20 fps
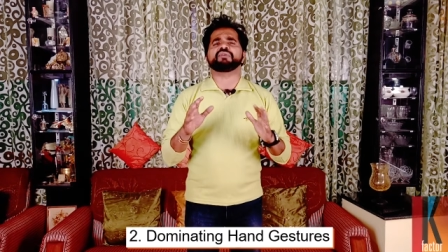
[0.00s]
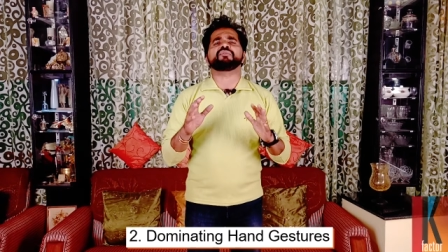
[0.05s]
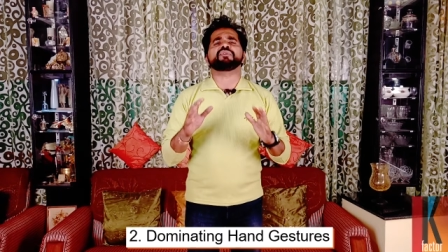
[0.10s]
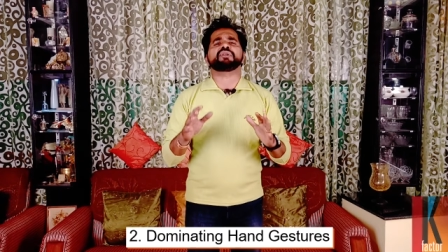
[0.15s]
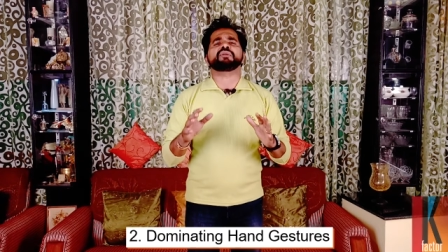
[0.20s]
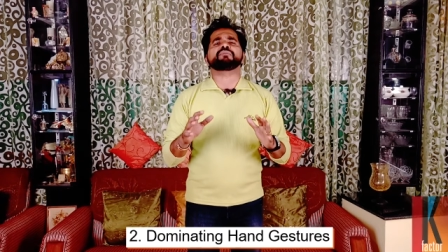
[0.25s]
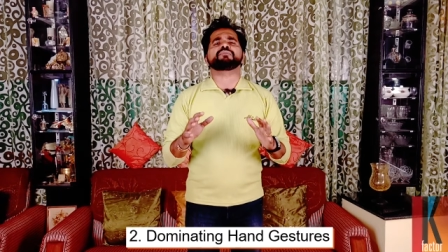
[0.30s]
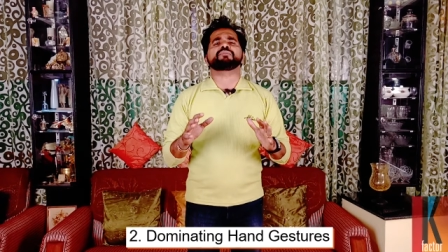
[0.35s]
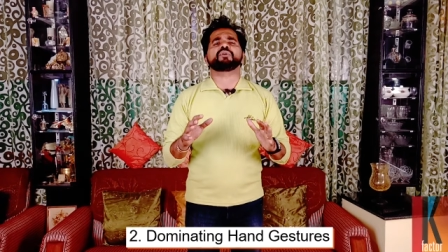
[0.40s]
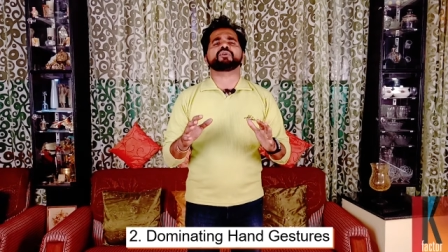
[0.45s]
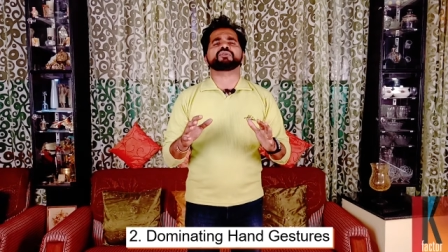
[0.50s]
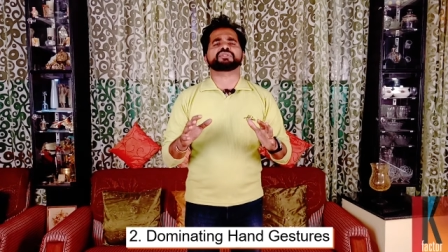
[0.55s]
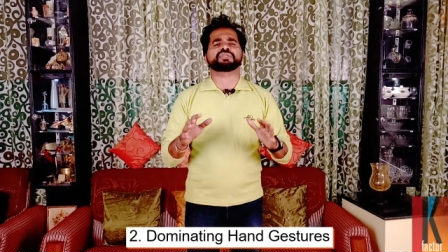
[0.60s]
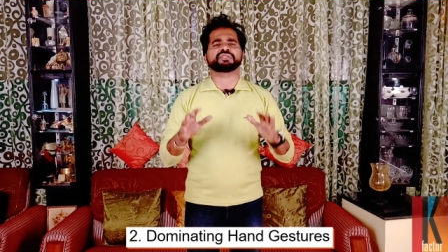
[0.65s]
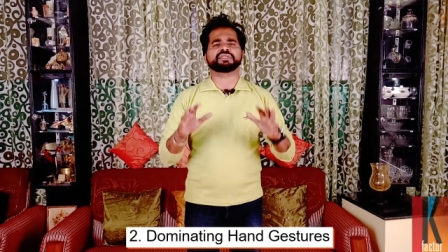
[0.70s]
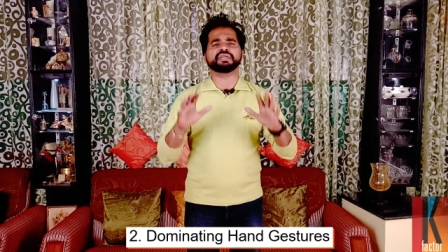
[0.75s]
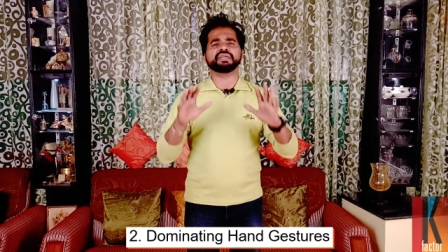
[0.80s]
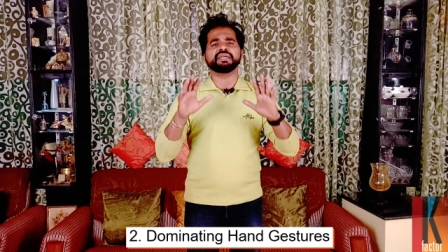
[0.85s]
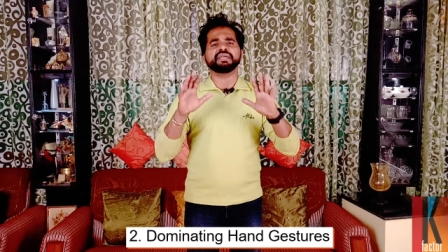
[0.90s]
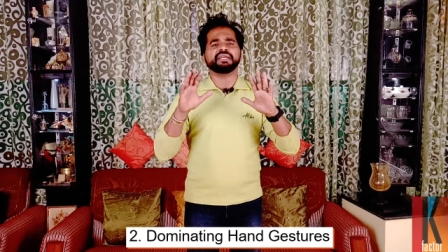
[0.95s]
very
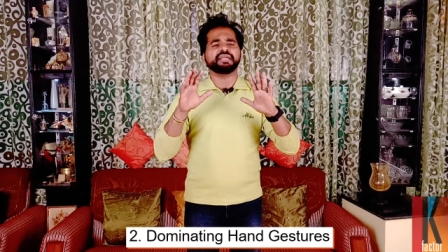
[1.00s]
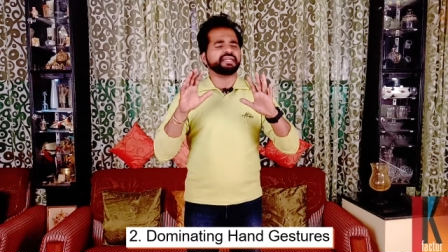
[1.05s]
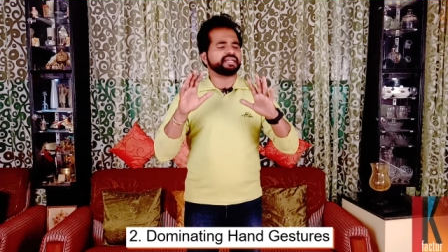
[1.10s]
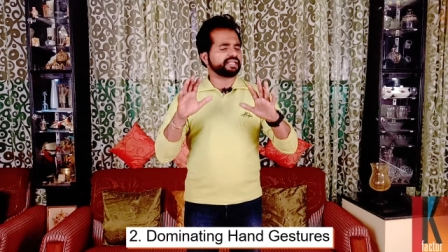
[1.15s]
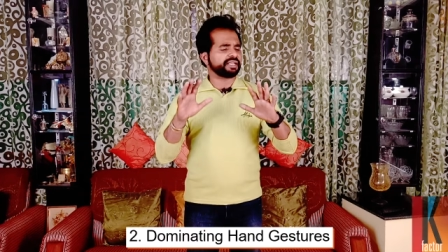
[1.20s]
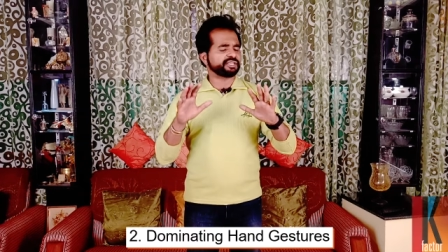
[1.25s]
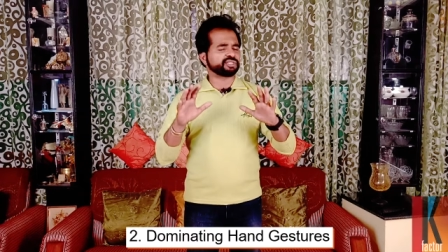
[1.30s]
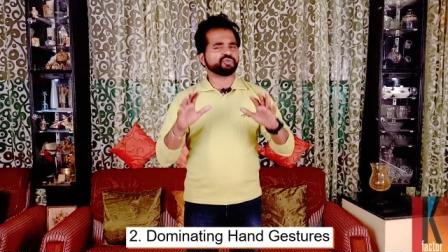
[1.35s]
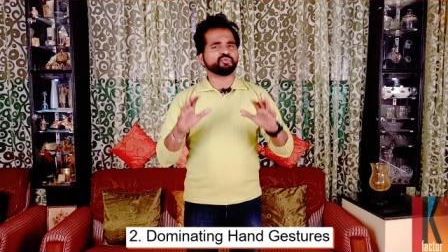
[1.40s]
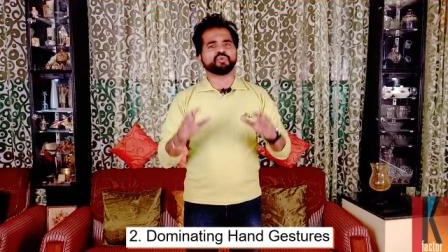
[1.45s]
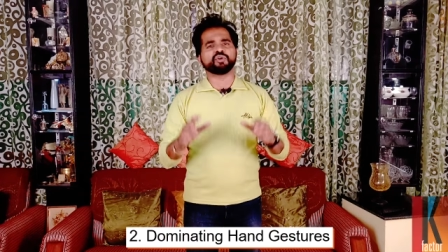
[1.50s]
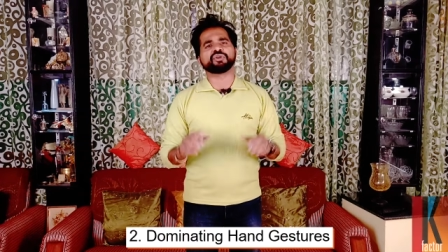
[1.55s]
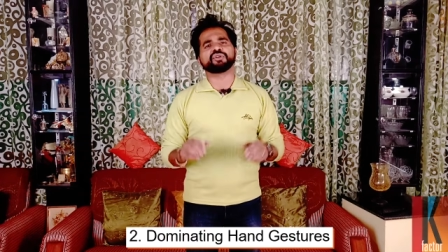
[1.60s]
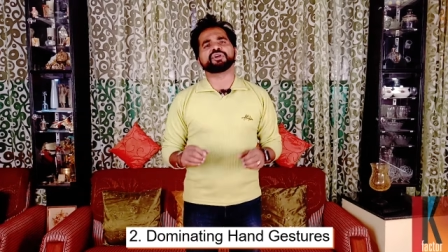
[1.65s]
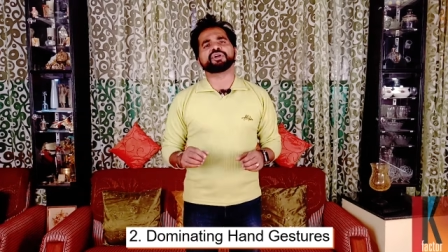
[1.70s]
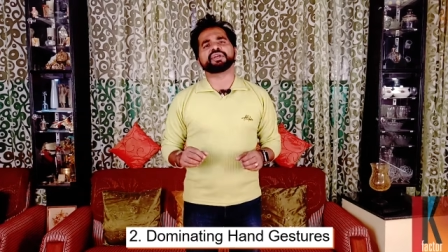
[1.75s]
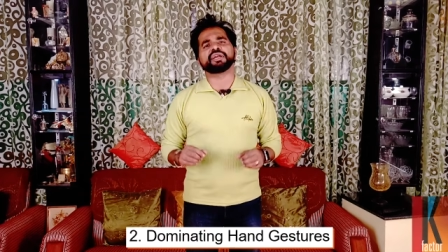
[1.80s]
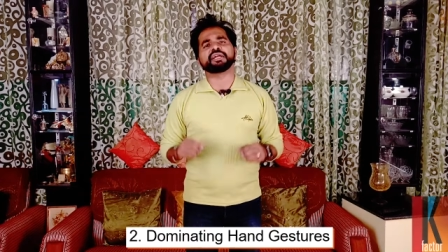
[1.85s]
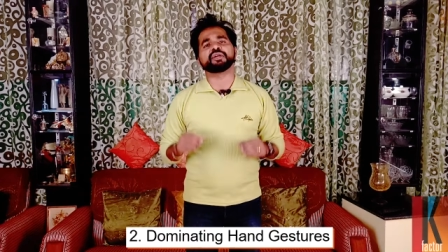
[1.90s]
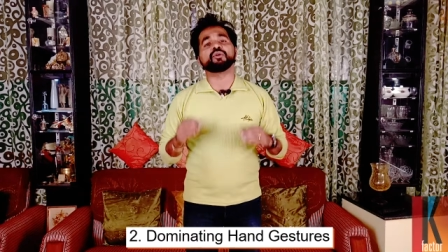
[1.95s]
important in case you want to
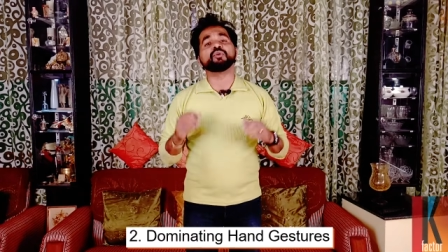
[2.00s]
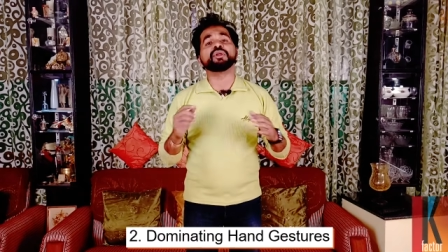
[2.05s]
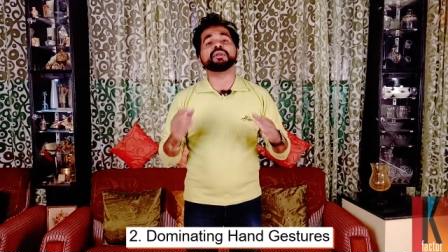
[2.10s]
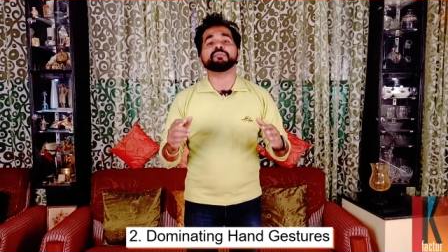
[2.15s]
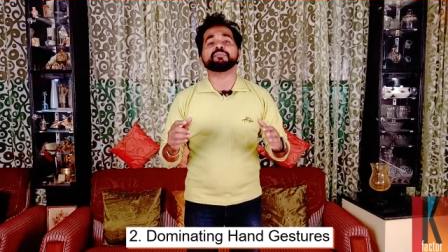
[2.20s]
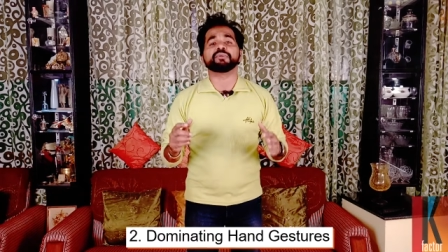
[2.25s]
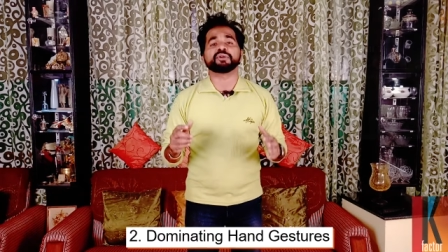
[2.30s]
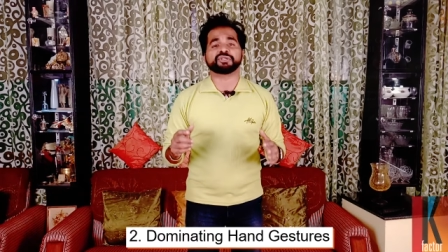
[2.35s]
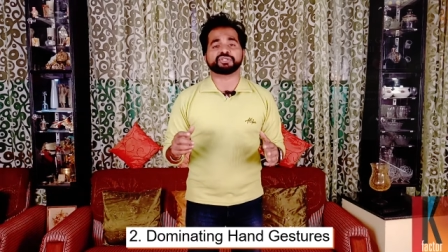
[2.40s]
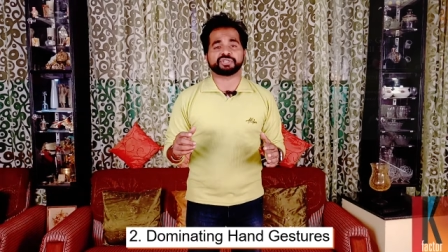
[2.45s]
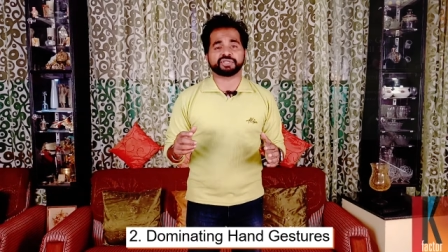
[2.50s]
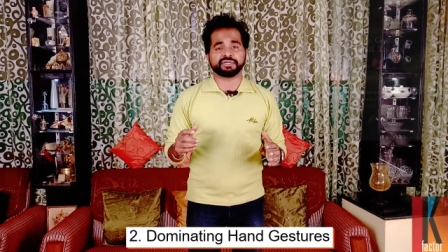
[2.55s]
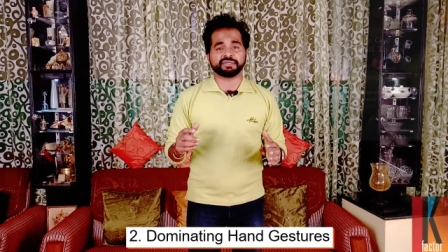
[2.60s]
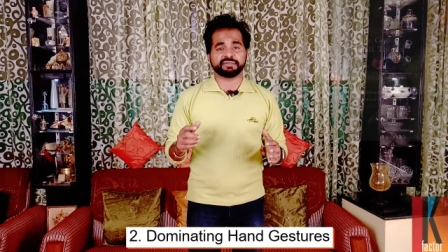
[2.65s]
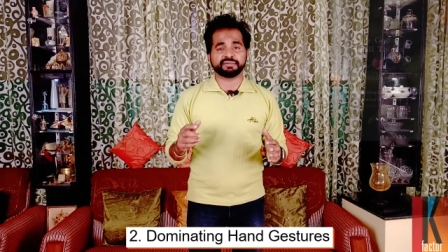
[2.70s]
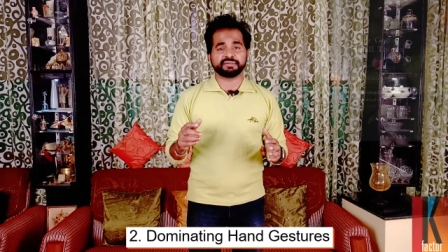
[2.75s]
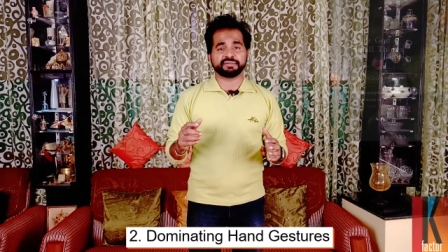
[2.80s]
create good impression.